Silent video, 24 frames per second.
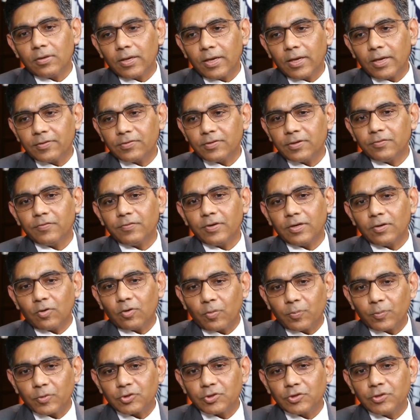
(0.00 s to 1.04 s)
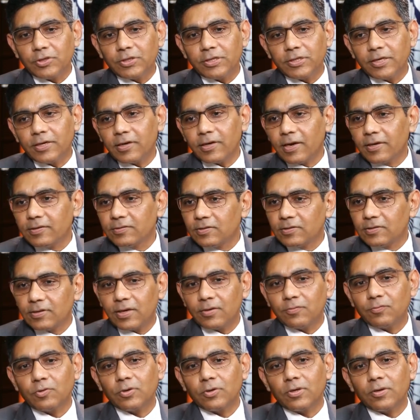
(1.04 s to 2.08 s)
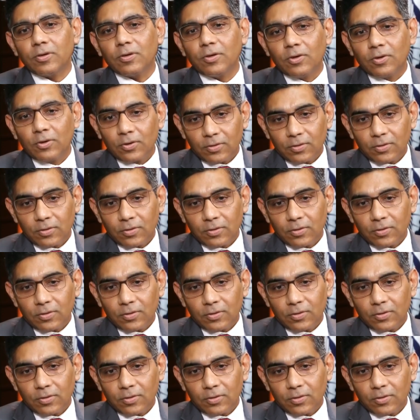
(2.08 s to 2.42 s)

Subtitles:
as and when opportunity arises, I would